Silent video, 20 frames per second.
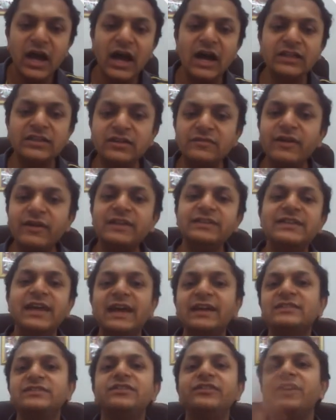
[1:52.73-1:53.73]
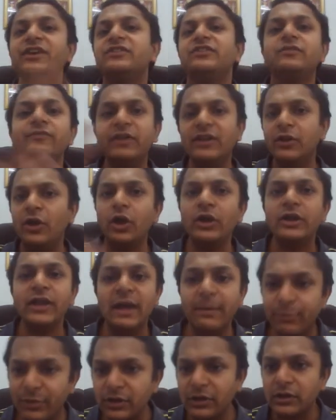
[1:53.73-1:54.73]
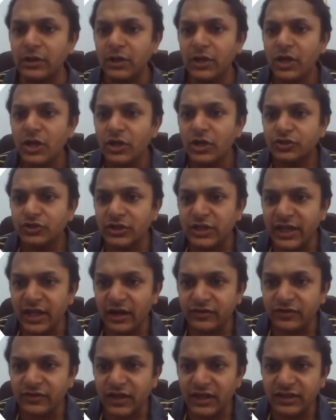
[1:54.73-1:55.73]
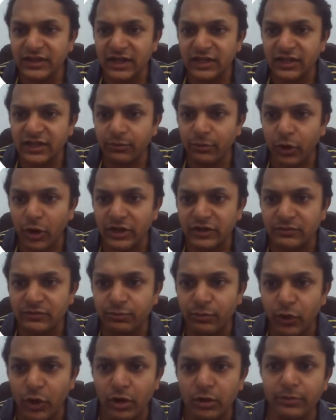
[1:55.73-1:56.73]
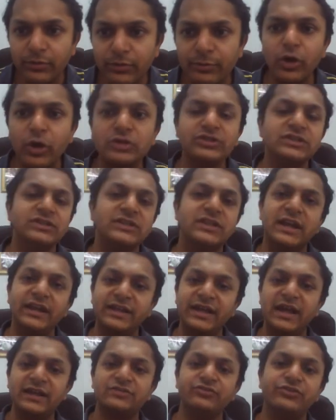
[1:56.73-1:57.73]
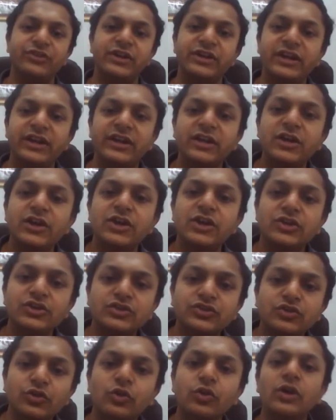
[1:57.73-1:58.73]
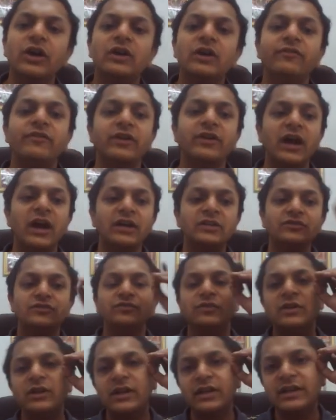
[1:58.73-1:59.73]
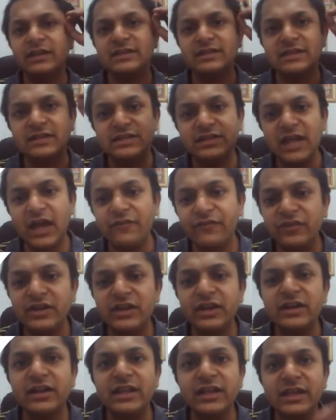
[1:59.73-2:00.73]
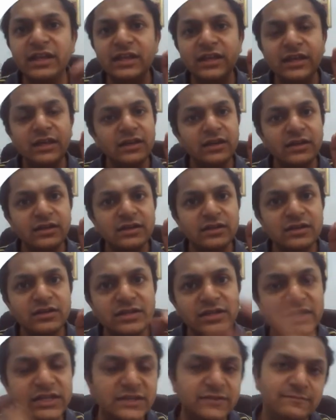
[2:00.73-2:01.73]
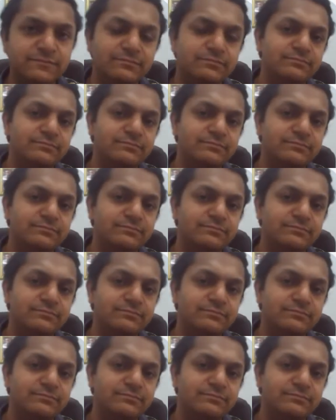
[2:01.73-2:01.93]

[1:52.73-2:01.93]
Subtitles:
Otherwise, acceleration will not happen. So they are saying that the body's box is getting accelerated. So our answer is definitely D.